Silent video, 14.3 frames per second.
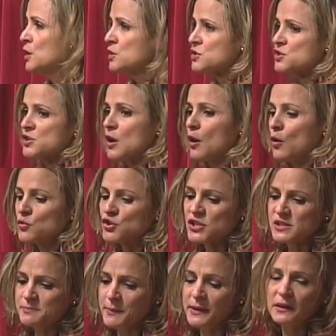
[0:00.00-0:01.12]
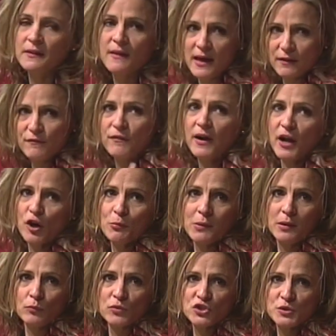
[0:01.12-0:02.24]
So just being in that
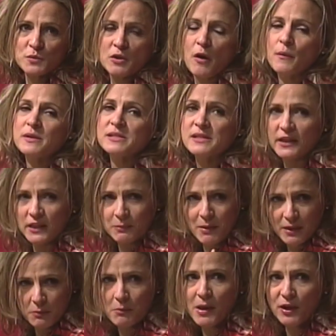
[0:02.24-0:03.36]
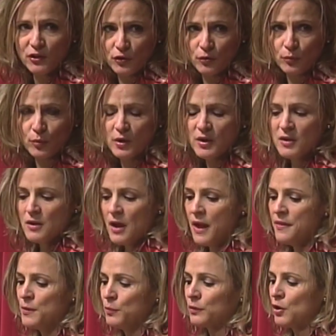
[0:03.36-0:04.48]
environment where she was always thinking about a menu, and
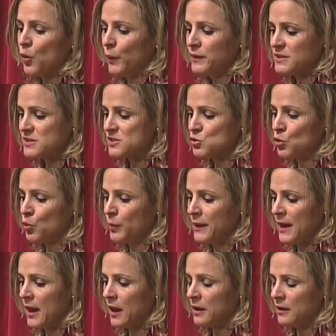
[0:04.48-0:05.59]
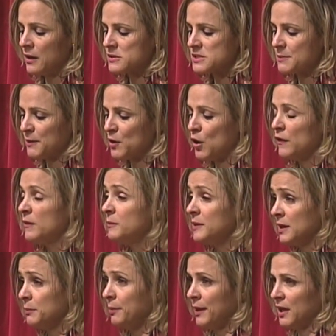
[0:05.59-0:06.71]
then when going to school, we had something called the
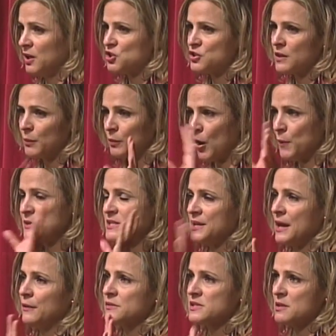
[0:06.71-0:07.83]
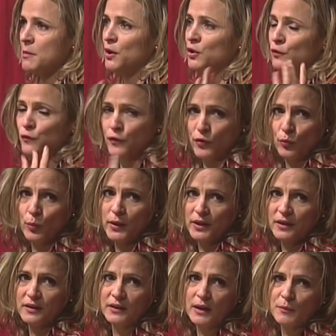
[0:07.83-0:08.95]
mini page, and they would always announce the menu for the
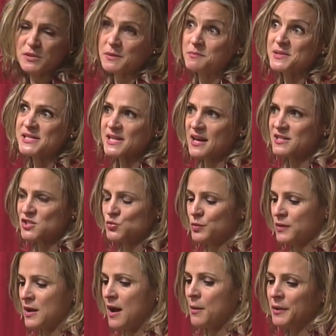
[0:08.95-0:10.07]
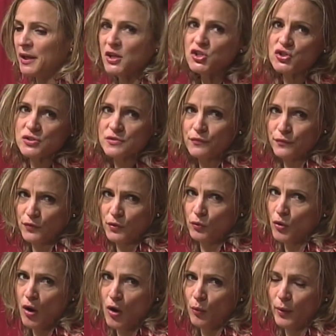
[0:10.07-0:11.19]
week, and I was obsessed with combinations of food,
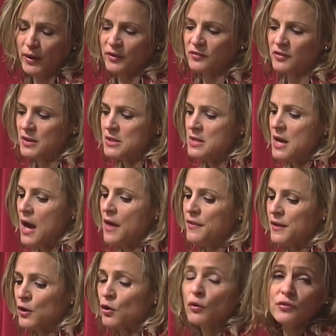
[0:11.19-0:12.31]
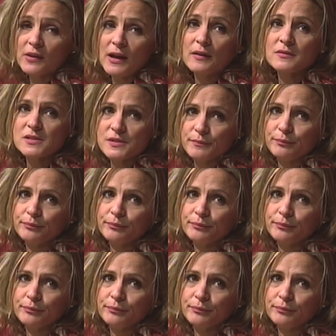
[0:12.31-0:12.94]
always. And then Girl Scouts.